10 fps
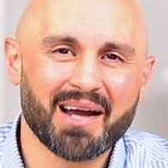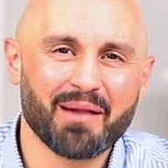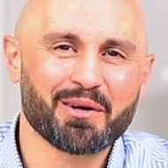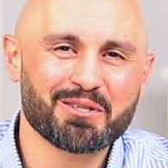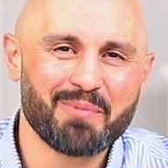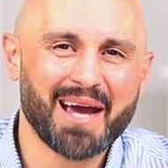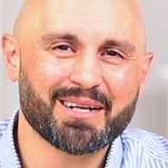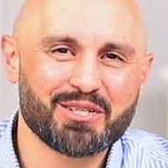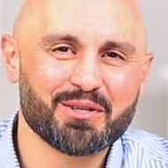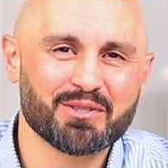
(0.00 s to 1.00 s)
I looked
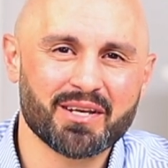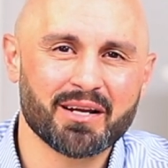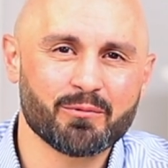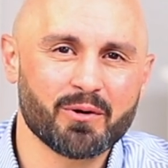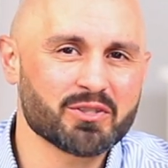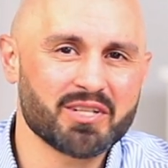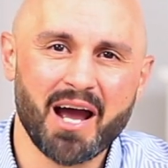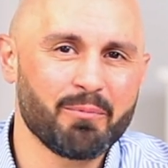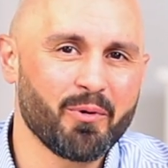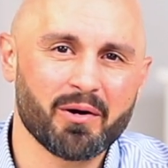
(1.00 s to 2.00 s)
back at you and said, "Well,
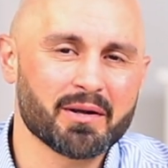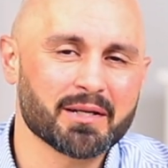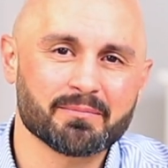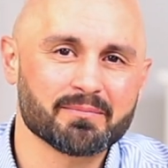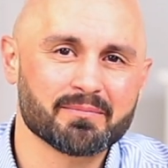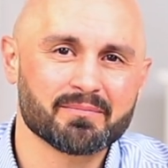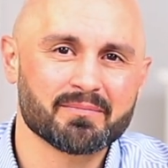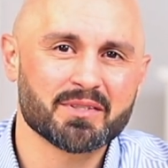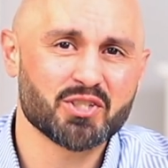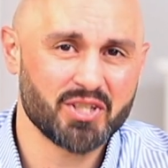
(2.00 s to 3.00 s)
stop worrying.
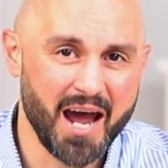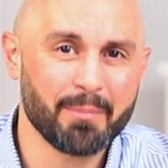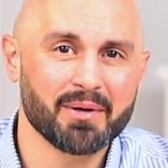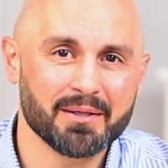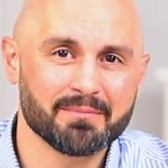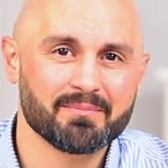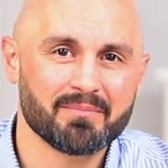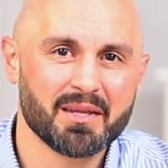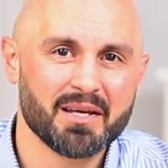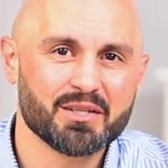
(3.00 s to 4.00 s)
Stop it.
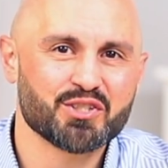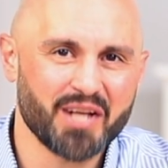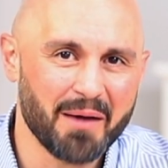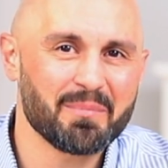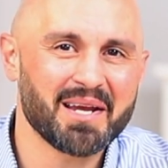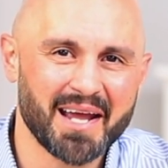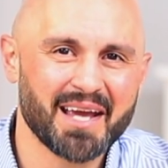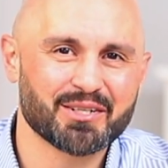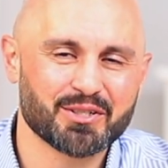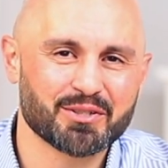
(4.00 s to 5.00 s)
Stop being
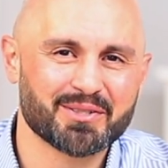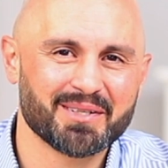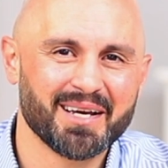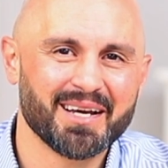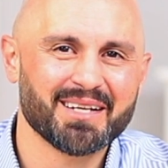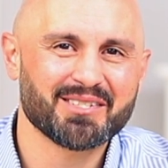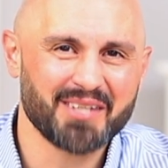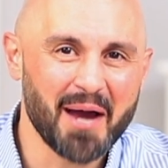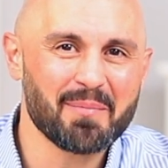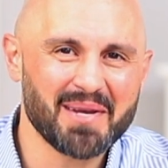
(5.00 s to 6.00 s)
anxious.
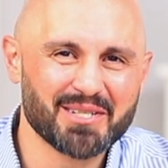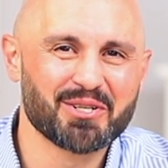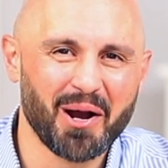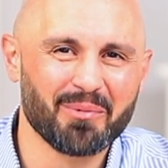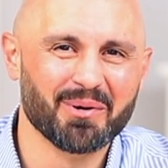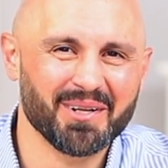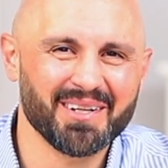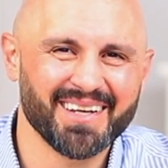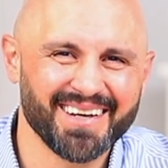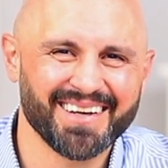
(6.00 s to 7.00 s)
Stop being troubled."
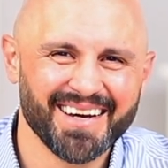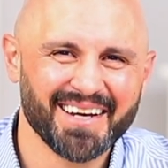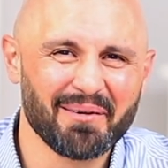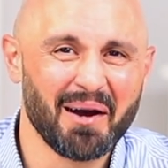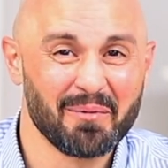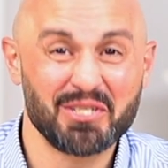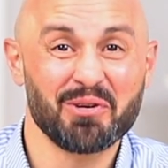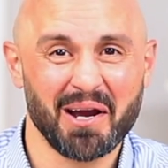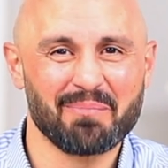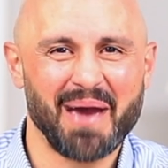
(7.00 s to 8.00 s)
Come on, would
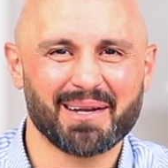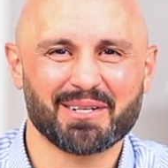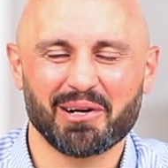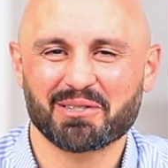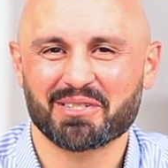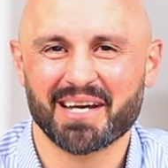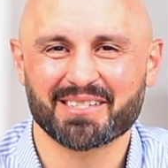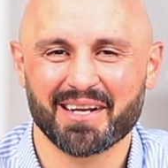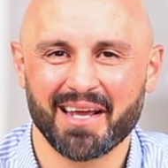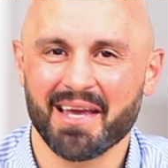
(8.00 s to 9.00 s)
you come back to church the
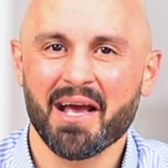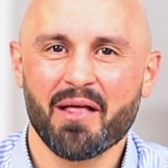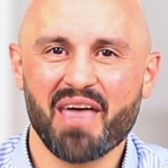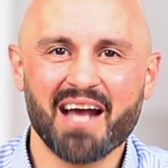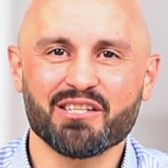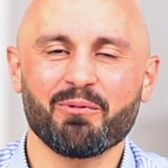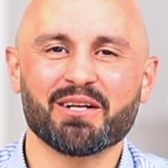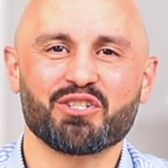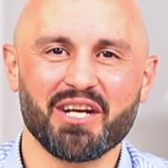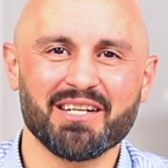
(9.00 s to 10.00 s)
next Sunday? That's
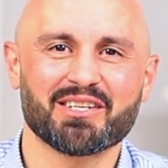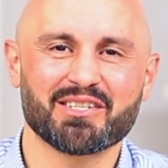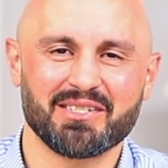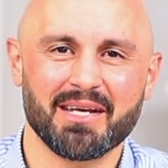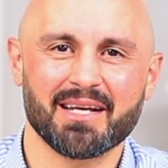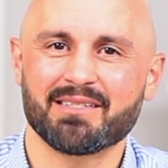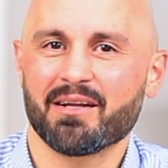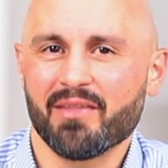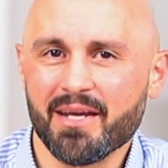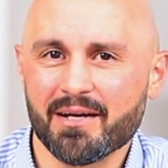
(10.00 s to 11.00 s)
what Jesus did
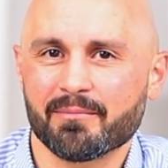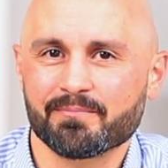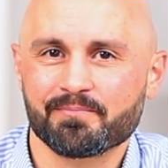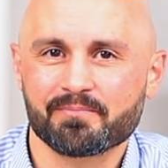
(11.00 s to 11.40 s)
to them.